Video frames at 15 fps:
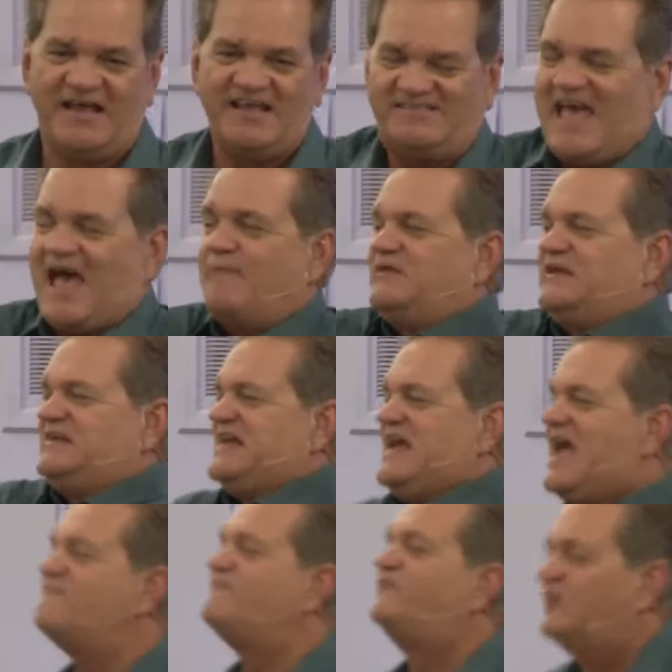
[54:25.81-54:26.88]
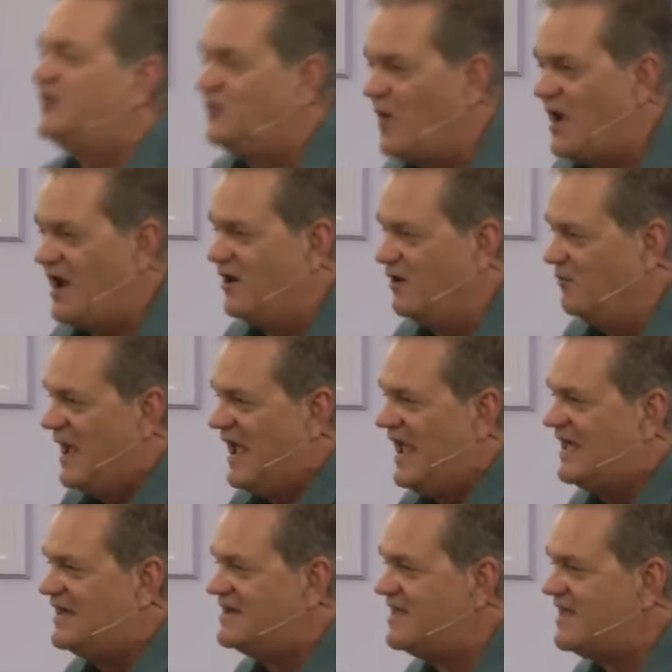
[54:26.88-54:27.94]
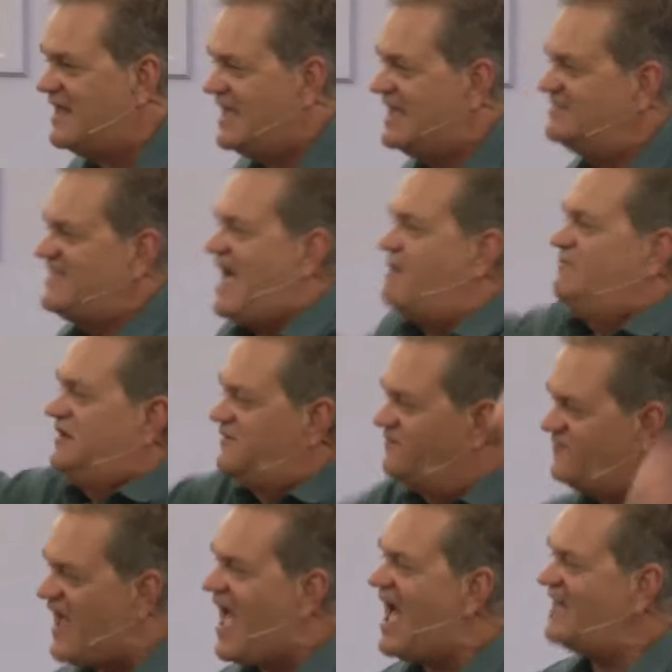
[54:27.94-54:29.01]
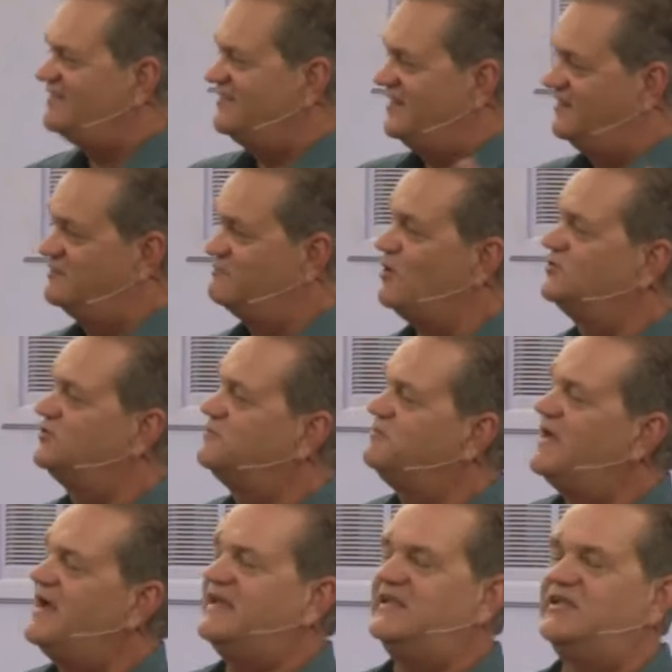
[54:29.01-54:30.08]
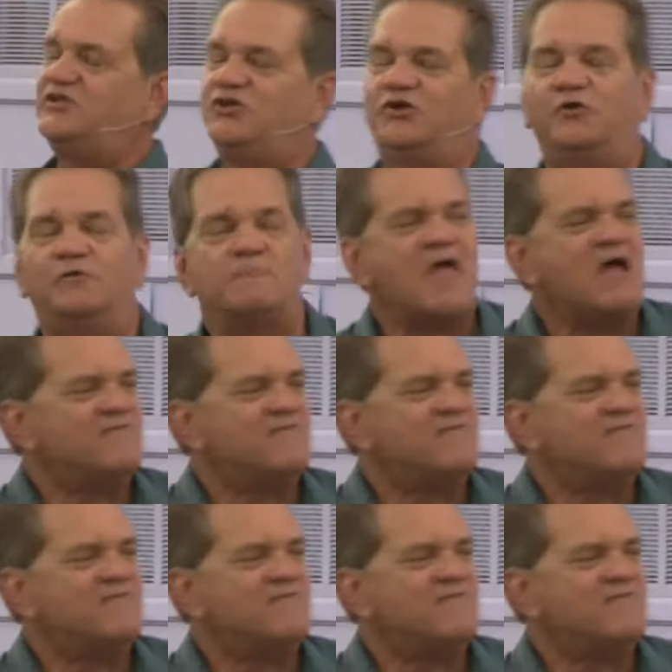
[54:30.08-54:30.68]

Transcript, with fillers: It's happening everywhere, man. It's happening fast and it's multiplying in you.